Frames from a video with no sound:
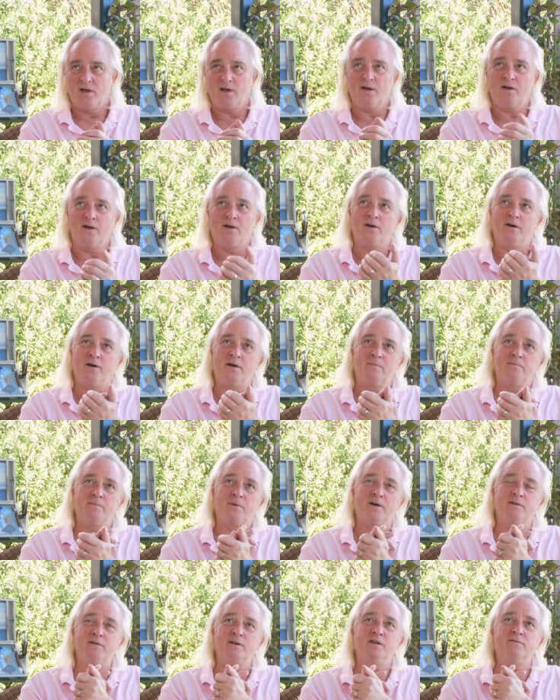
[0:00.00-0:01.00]

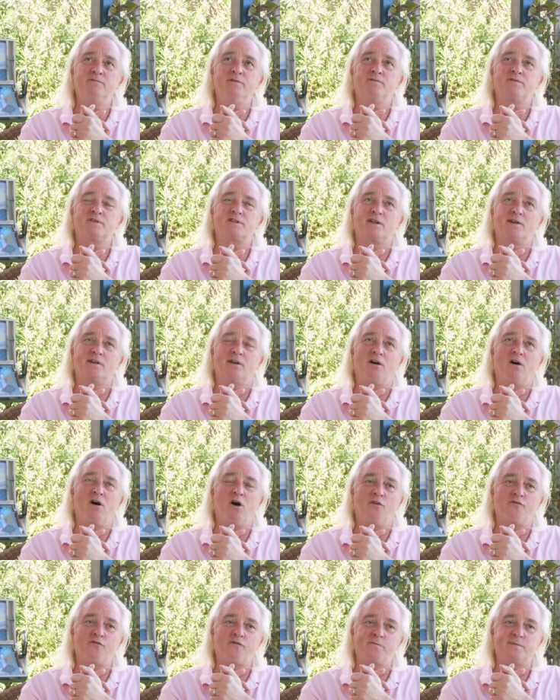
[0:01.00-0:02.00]
And even if it's like
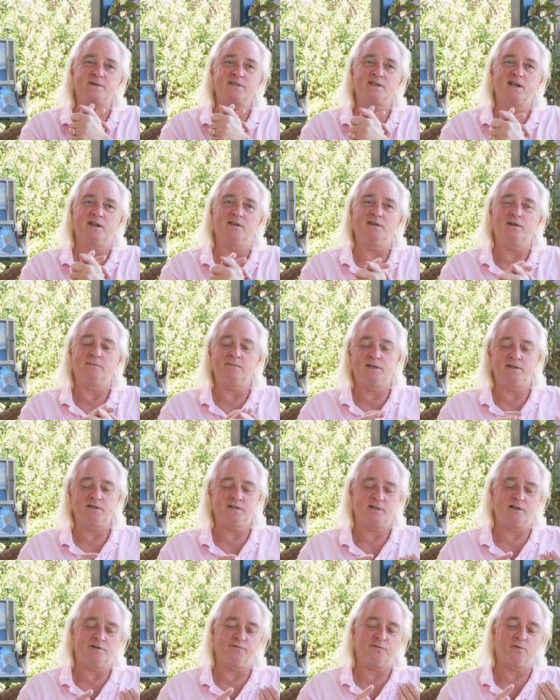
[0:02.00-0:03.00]
0.5%, that
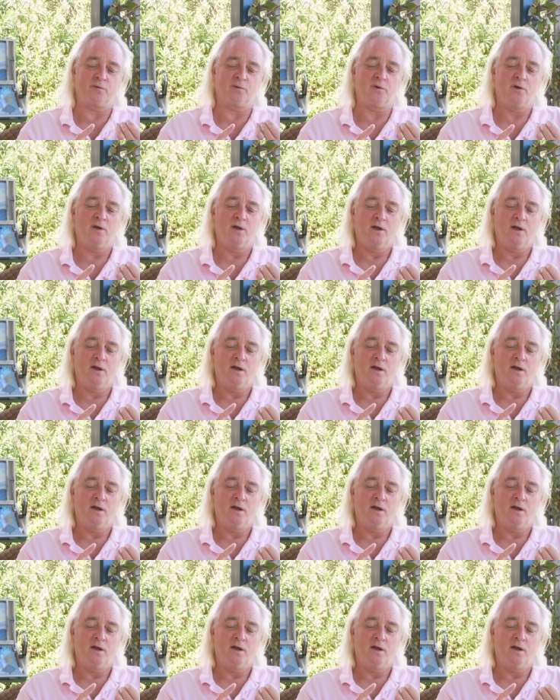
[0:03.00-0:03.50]
means therefore